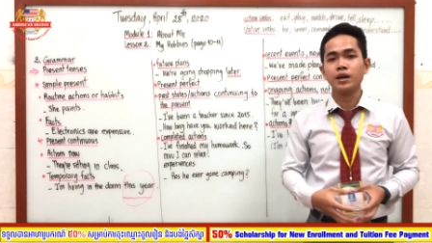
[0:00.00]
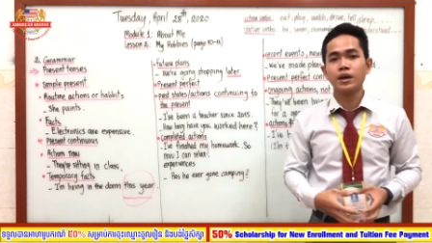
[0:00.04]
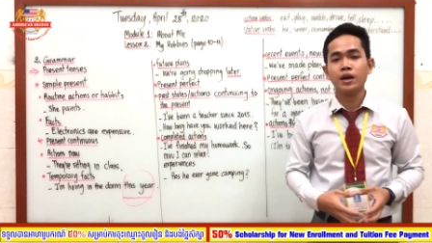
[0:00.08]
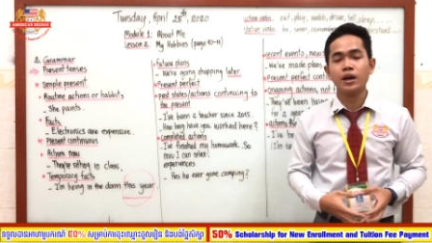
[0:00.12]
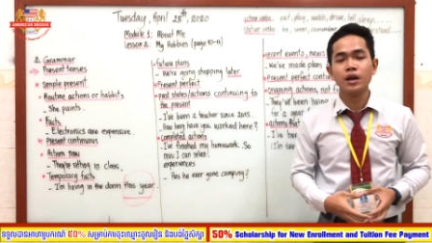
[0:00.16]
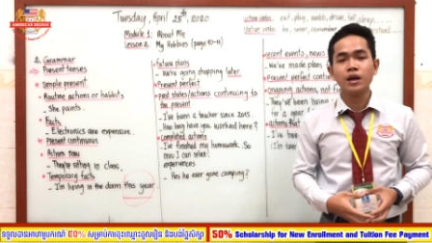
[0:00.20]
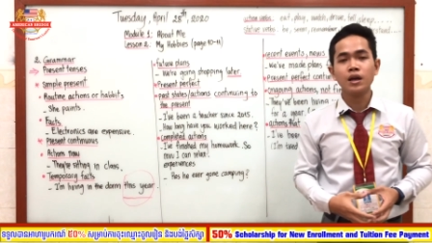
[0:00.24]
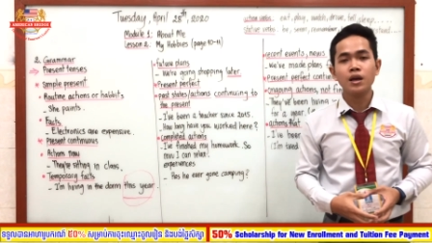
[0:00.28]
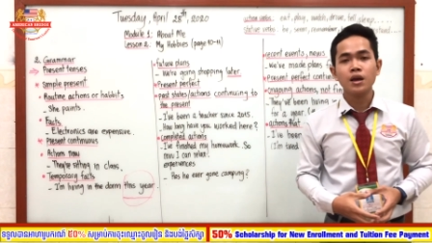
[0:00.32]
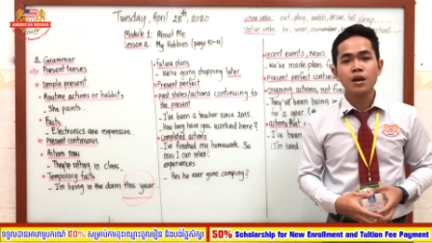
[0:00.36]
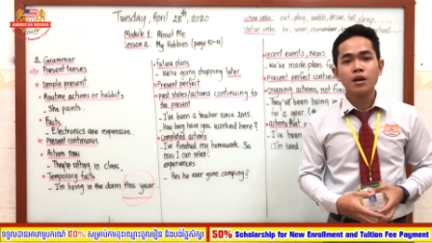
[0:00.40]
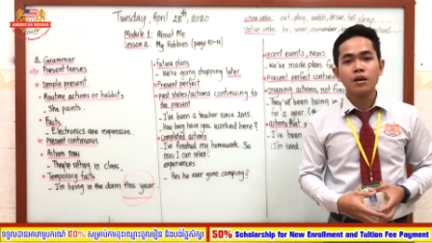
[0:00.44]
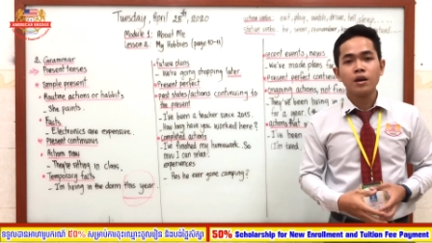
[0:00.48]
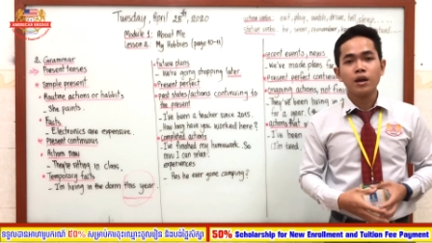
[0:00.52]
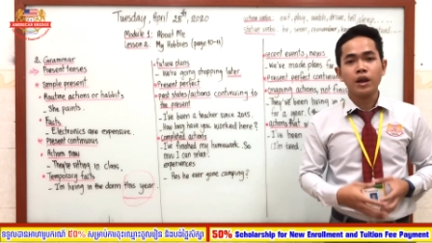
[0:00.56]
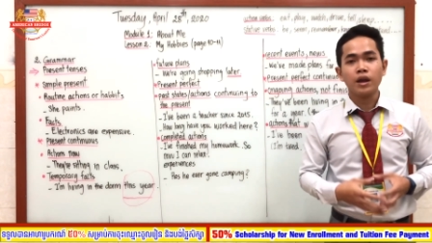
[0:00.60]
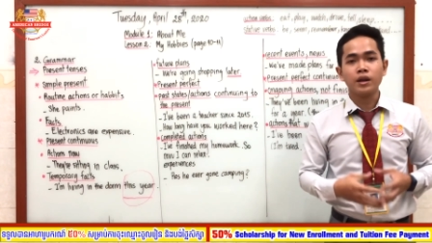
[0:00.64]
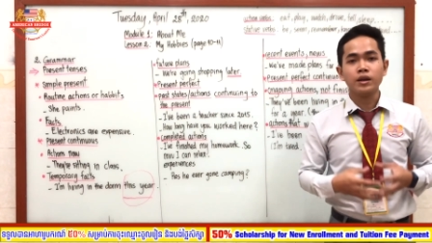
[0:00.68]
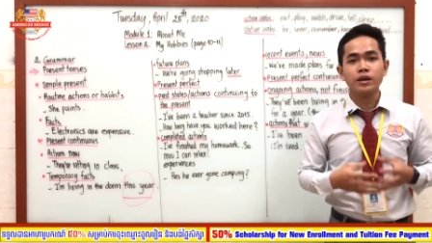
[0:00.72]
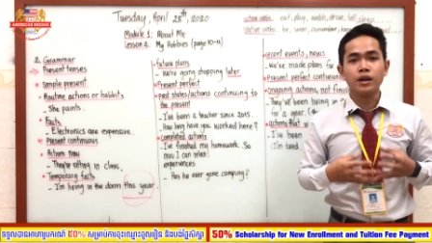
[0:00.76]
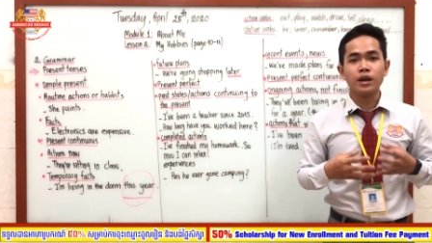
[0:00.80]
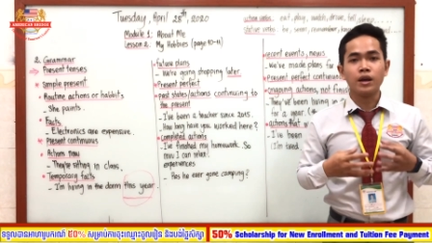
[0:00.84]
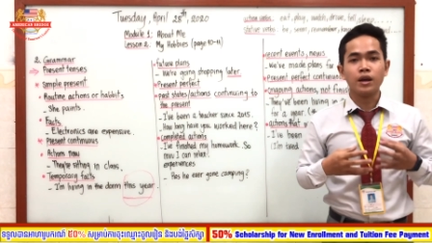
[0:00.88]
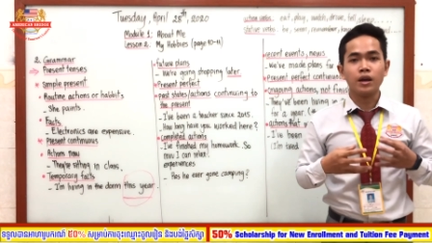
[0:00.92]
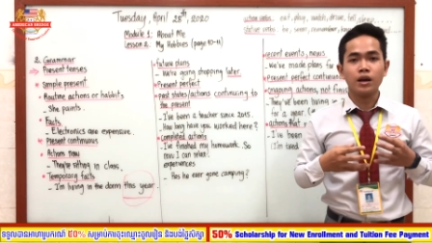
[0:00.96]

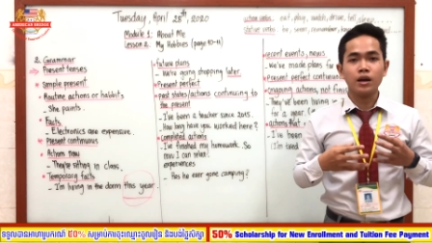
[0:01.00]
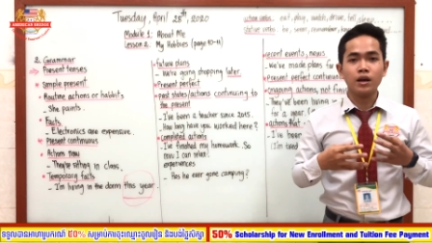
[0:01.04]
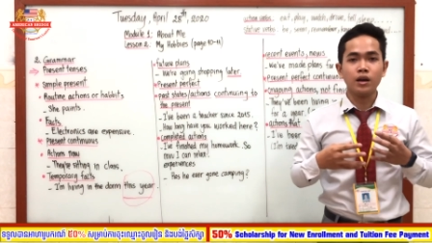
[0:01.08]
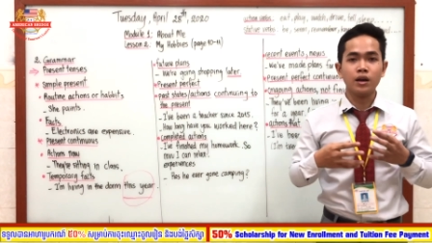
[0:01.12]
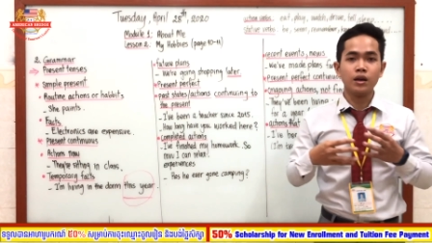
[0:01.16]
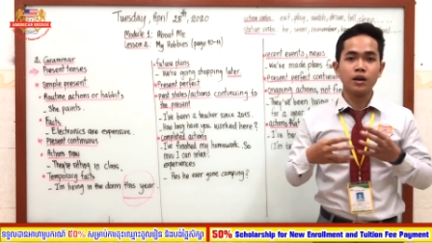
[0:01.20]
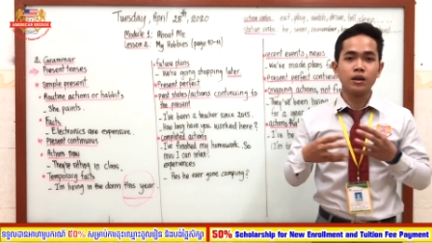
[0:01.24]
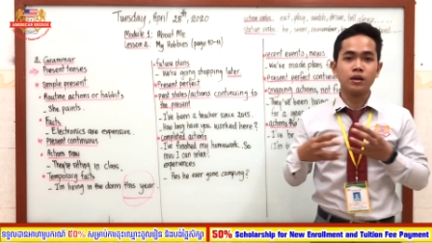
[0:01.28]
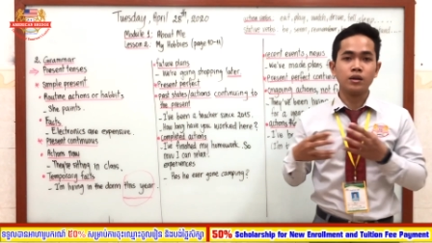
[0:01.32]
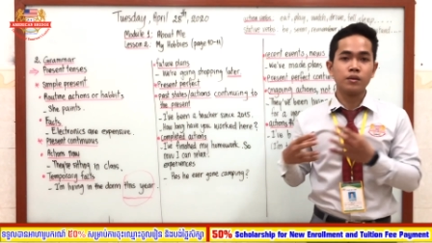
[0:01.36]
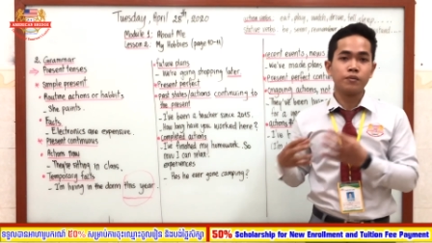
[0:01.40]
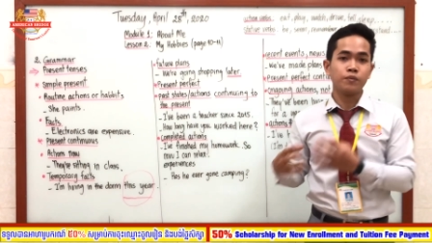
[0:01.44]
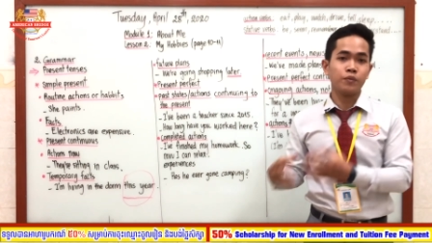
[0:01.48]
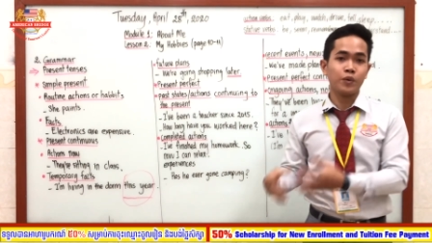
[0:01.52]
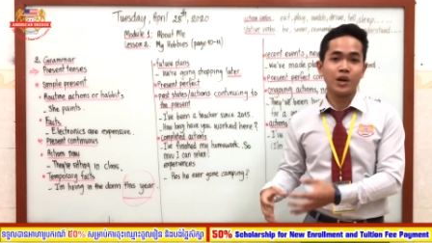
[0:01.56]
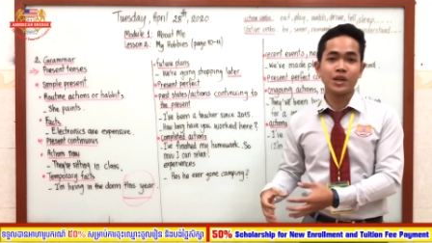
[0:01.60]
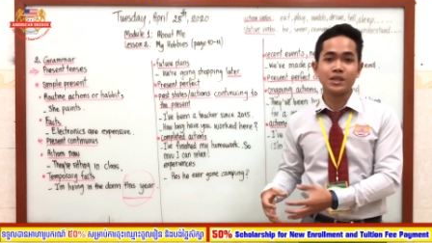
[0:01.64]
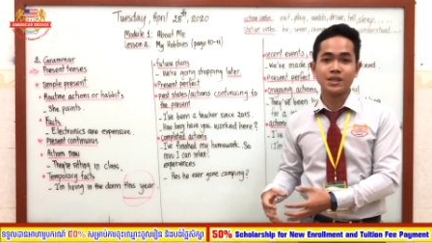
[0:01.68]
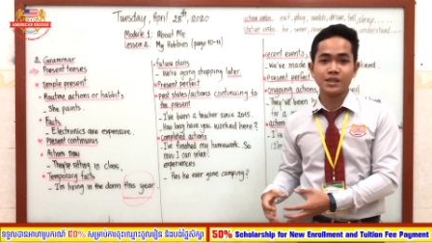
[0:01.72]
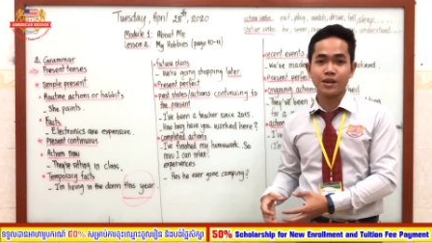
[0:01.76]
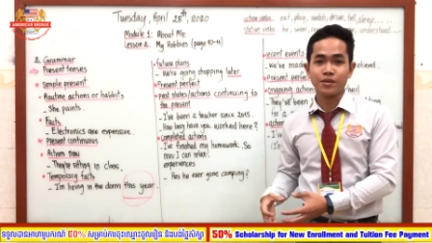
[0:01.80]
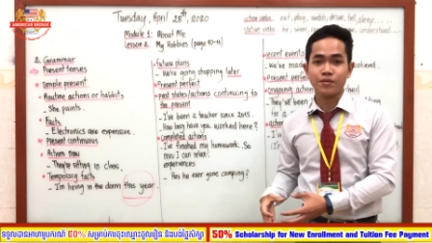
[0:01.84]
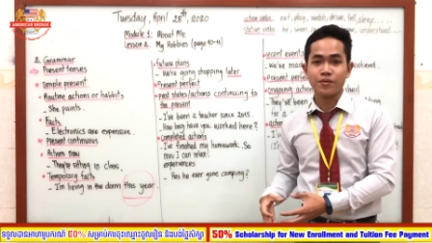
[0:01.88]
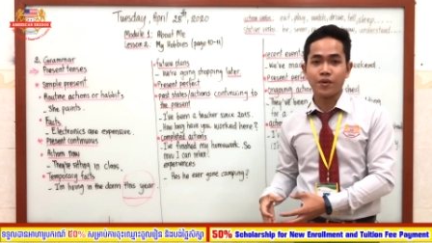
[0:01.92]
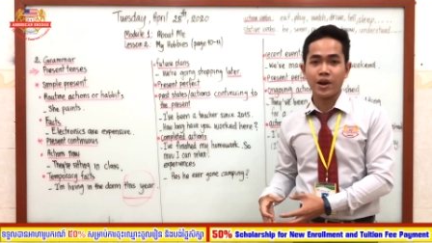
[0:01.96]
the
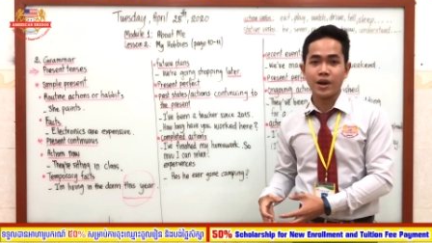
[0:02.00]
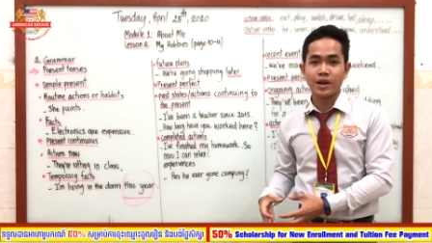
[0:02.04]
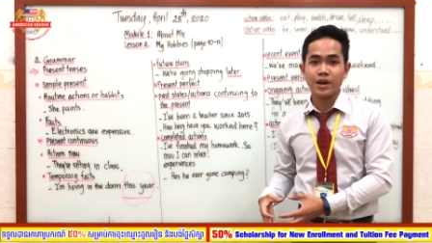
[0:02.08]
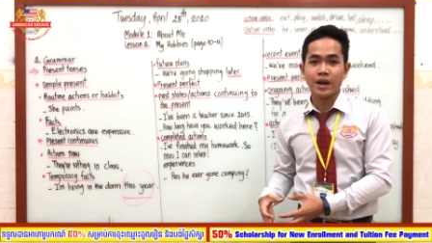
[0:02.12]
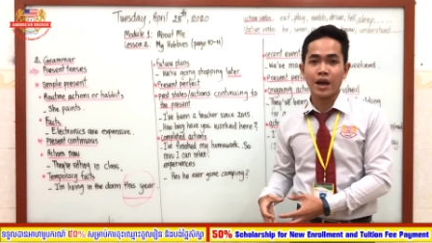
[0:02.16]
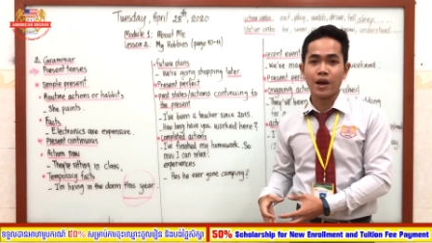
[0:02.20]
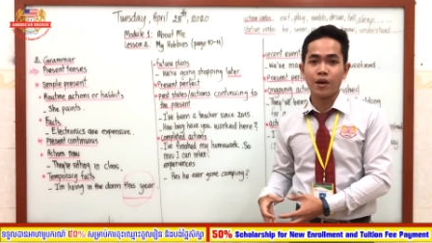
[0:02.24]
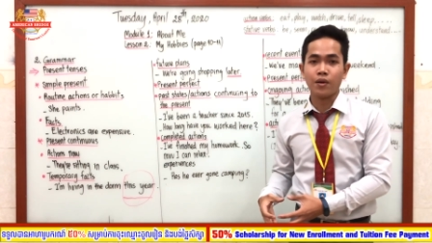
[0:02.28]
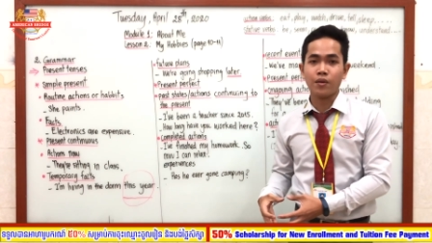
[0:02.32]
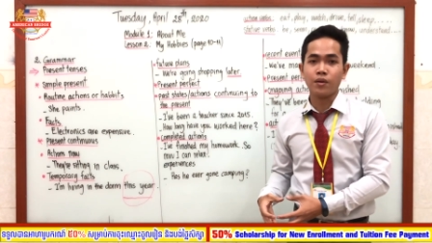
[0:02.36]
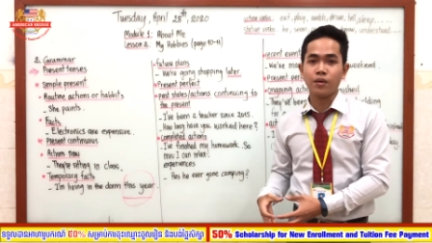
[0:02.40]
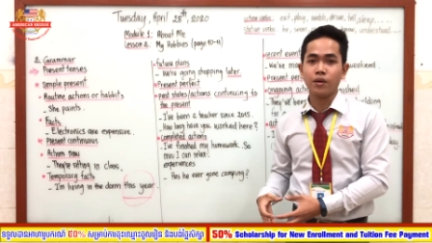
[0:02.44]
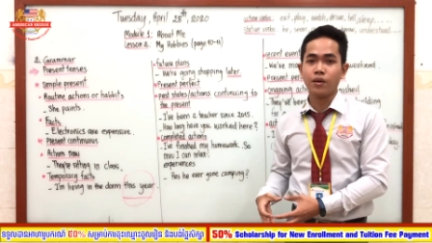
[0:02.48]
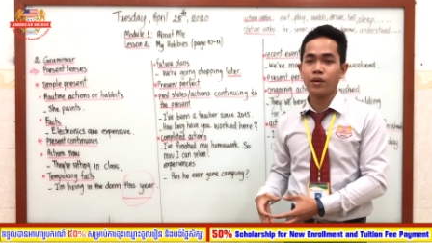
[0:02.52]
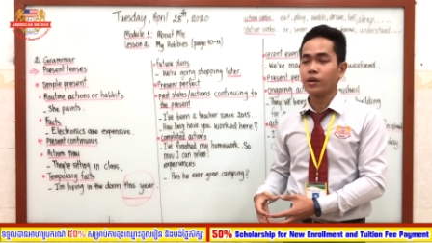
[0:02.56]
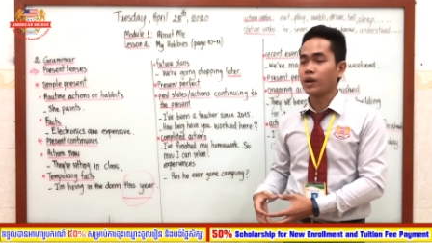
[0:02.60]
present right now.